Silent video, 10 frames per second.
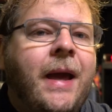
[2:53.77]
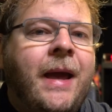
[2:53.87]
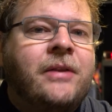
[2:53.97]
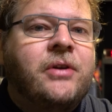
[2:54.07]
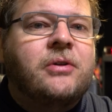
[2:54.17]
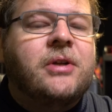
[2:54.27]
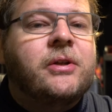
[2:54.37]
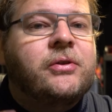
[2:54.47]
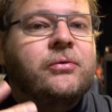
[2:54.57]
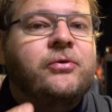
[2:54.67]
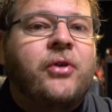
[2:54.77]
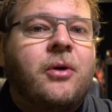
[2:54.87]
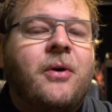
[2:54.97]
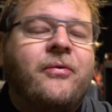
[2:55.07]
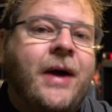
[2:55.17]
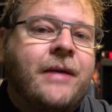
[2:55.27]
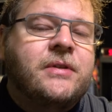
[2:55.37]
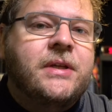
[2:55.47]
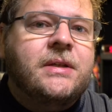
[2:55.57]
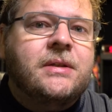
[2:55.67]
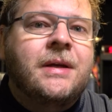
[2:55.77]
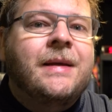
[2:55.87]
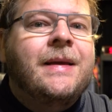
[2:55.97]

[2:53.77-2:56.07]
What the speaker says: And those are the two Drobo 5Cs.